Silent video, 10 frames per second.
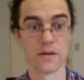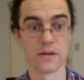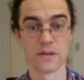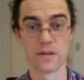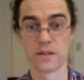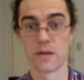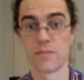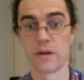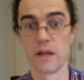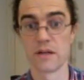There's a
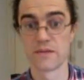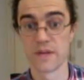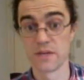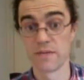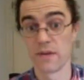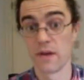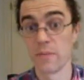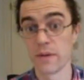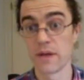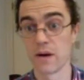separate classification for them,
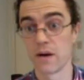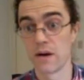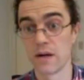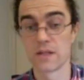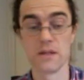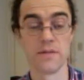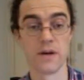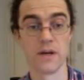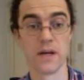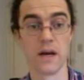but they are actually
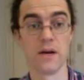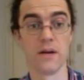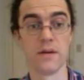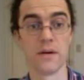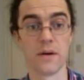very arid.